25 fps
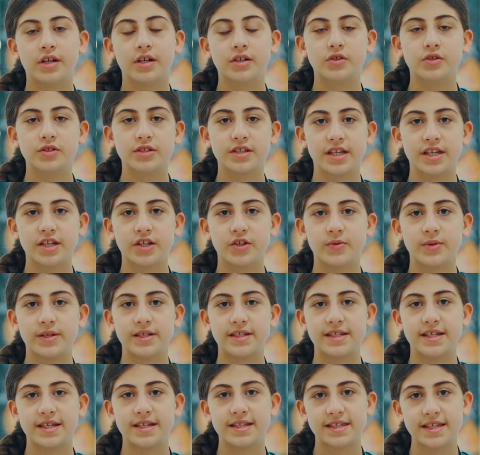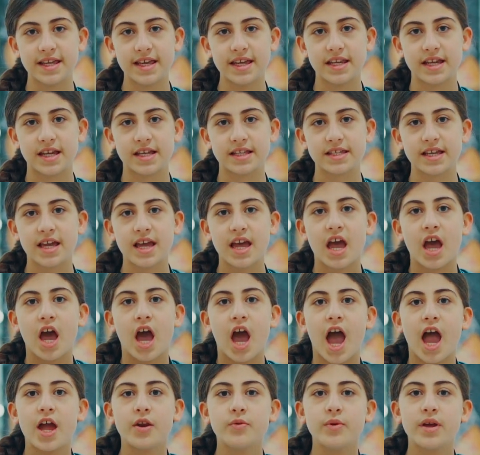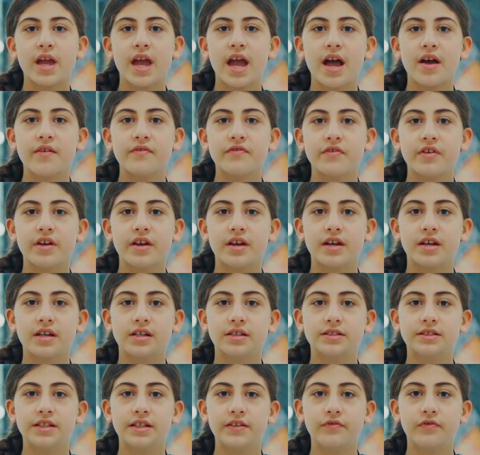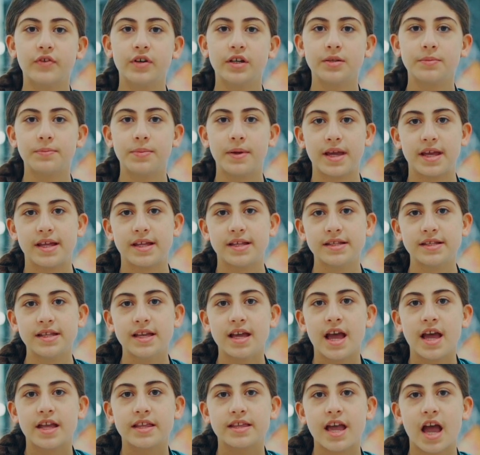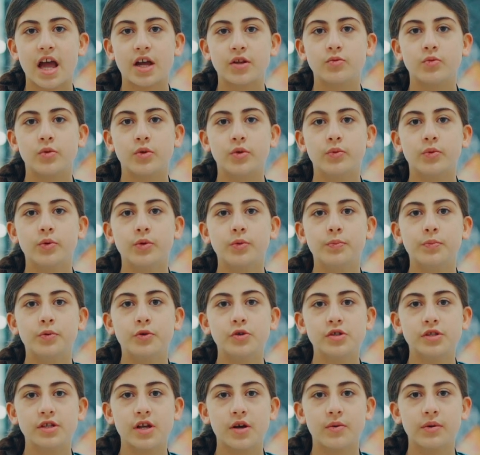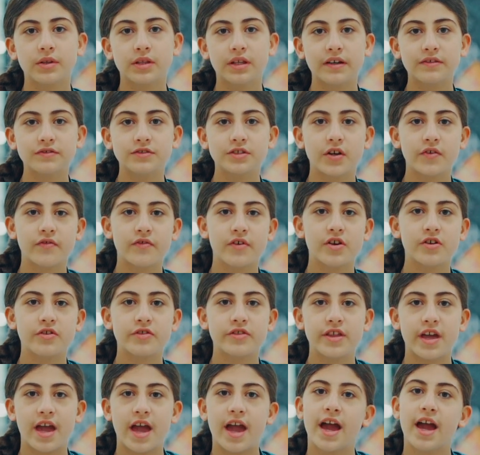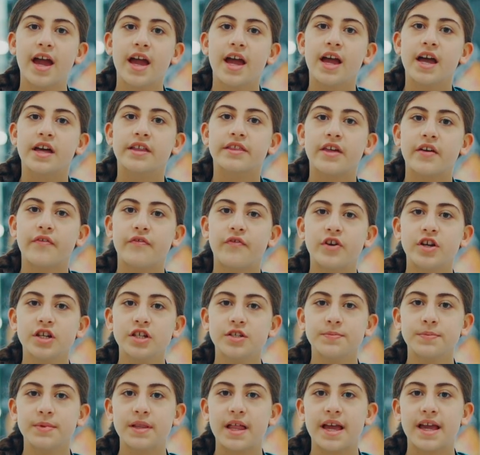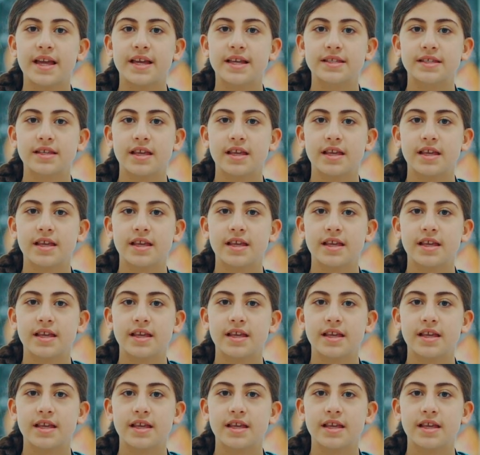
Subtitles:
good ingredients in it. And we have different bins. Then we will put our leftovers there. The first place